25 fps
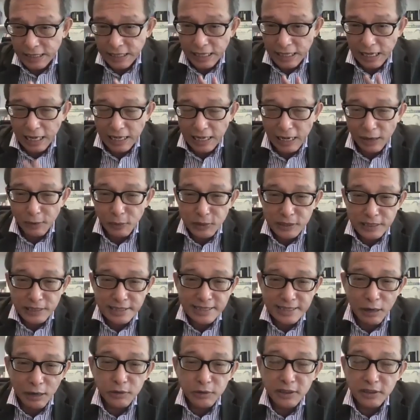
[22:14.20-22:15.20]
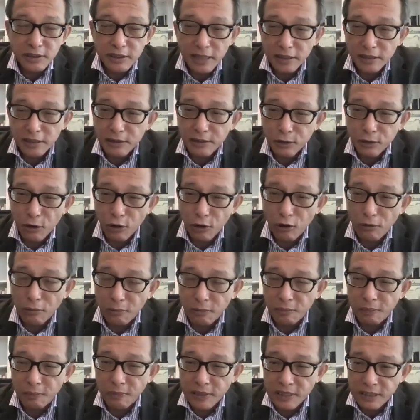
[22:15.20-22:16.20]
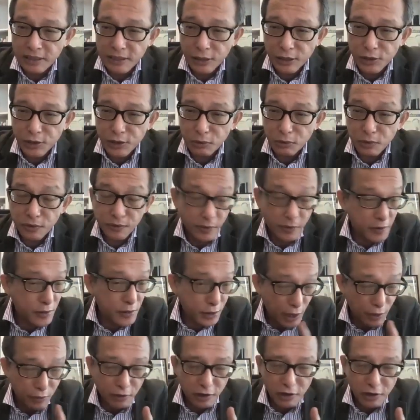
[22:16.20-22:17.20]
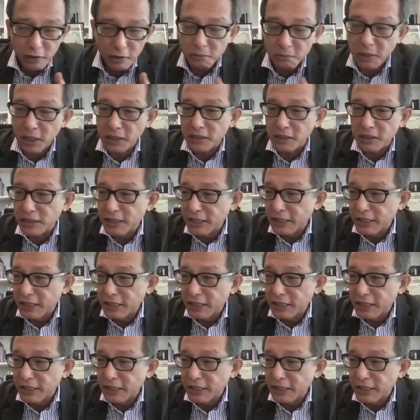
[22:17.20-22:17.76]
I was astounded that your presentation was very thorough, but